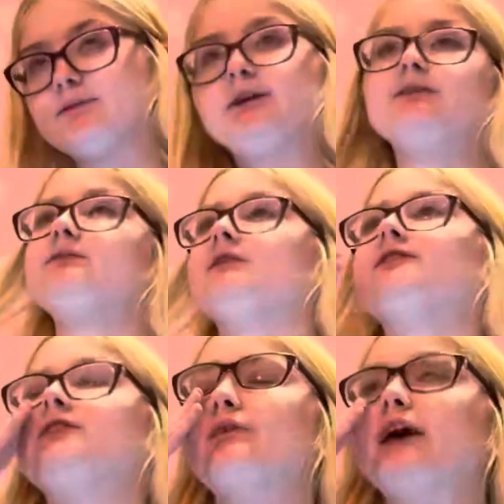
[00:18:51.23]
mean,
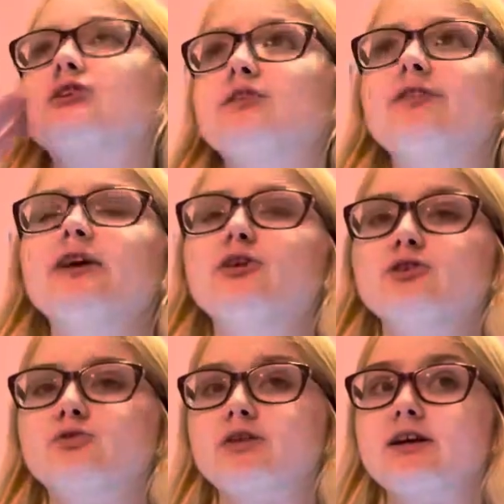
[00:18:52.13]
if you watch the video,
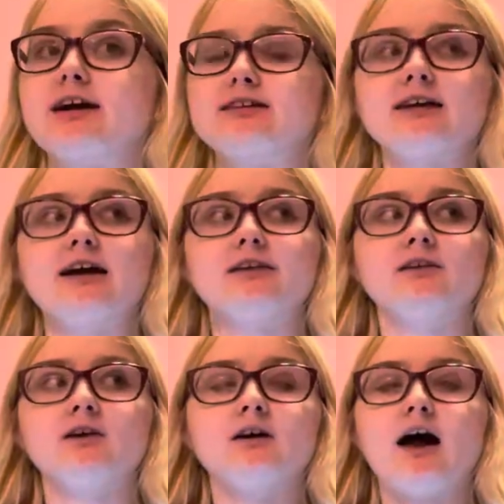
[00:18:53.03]
you see I said
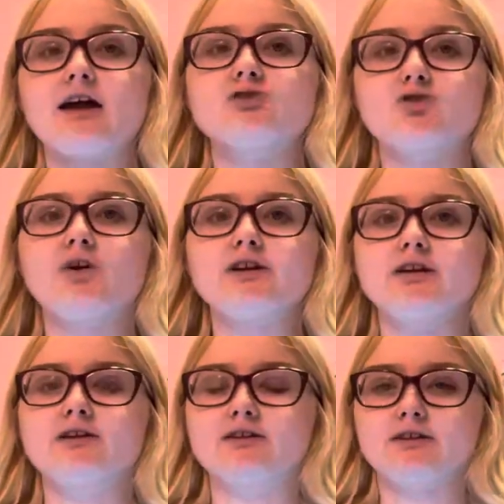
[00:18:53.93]
I enjoyed
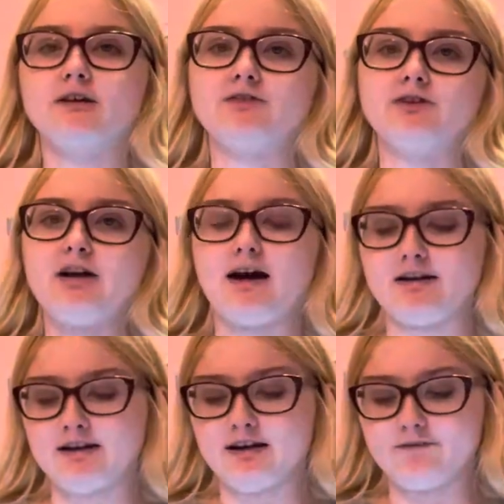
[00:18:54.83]
it and stuff. So yeah, I
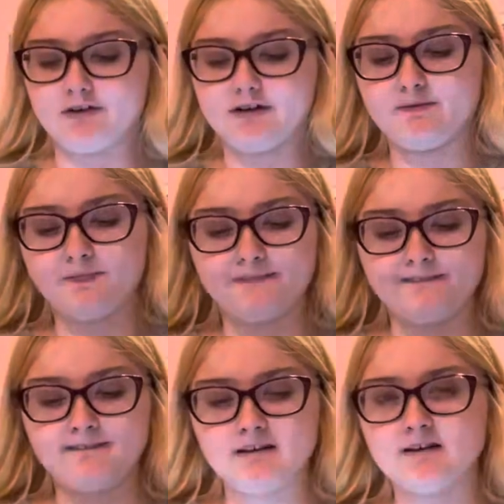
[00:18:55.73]
did have fun.
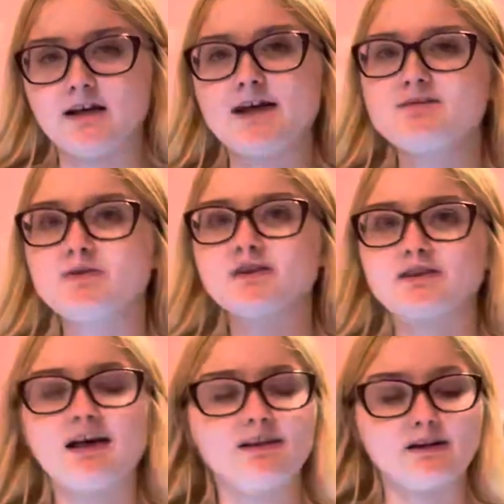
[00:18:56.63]
I didn't mean to
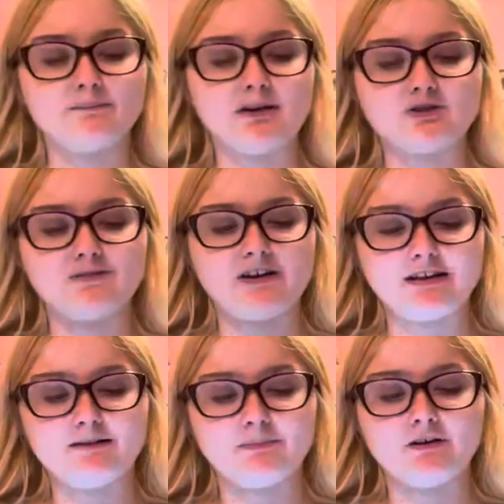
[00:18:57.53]
sound like a bitch like
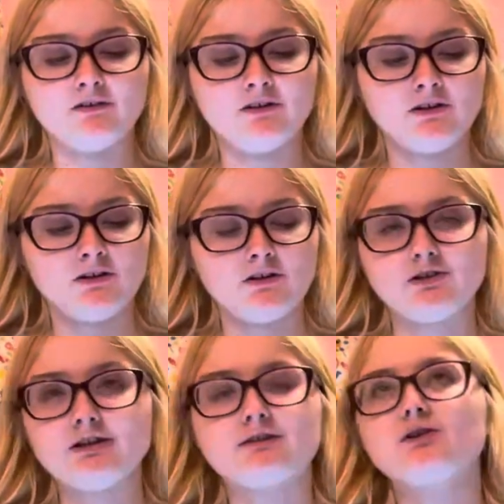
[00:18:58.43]
that, but
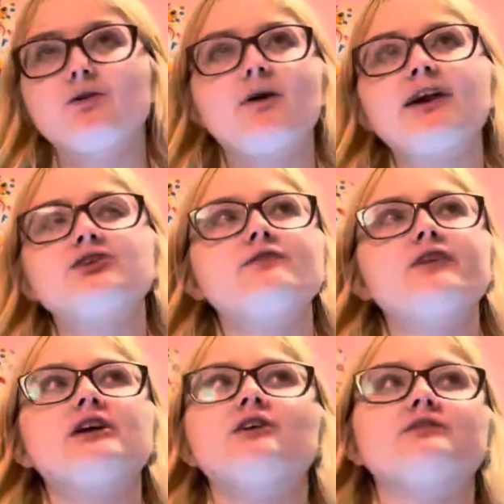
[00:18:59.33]
just, you know, watch the
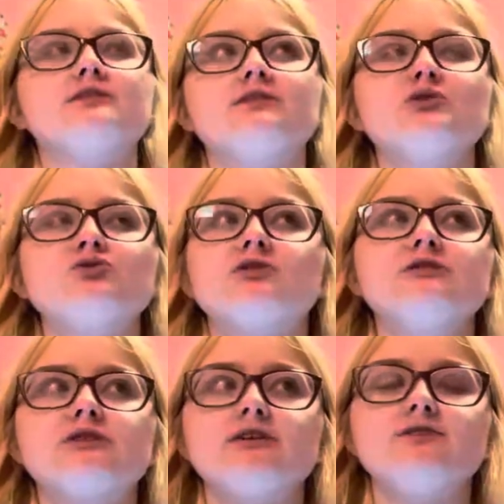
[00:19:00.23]
video. So it
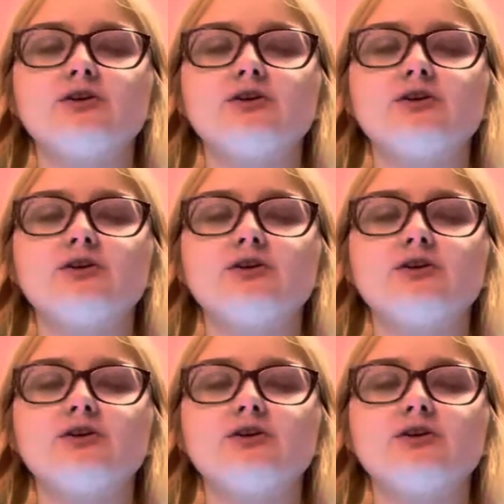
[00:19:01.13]
usually give you